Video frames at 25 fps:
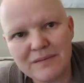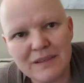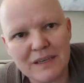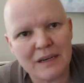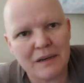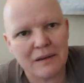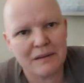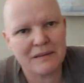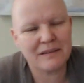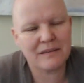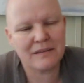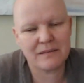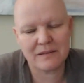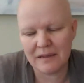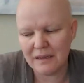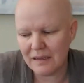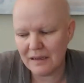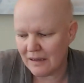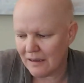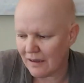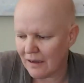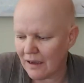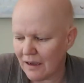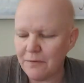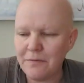yeah,
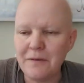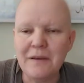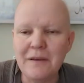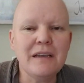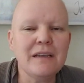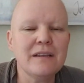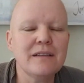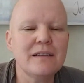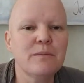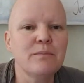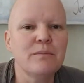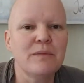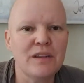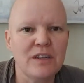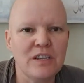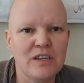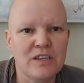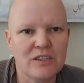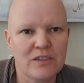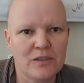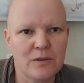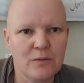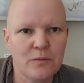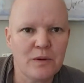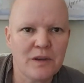I think it
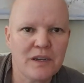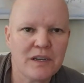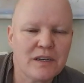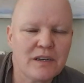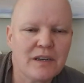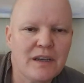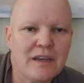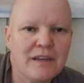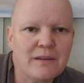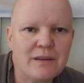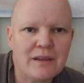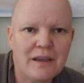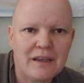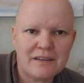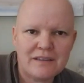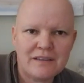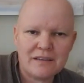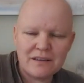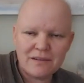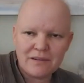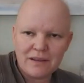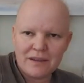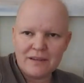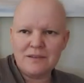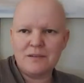diminished the work.
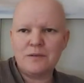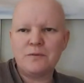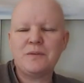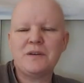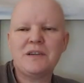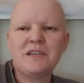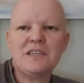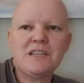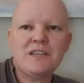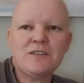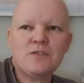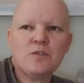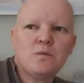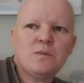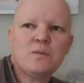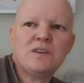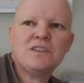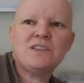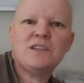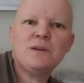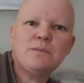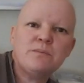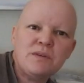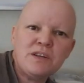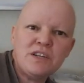It's a word that
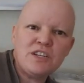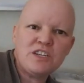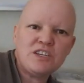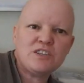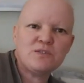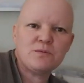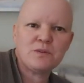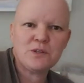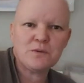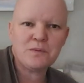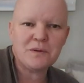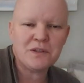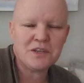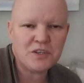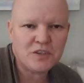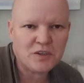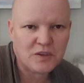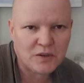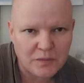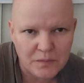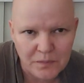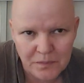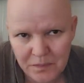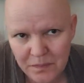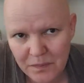almost diminished what we
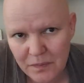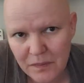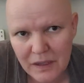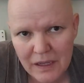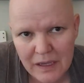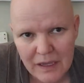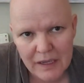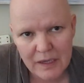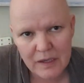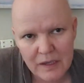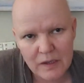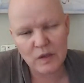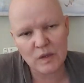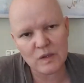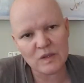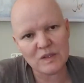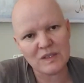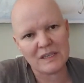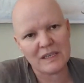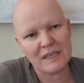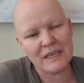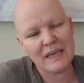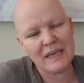do. Because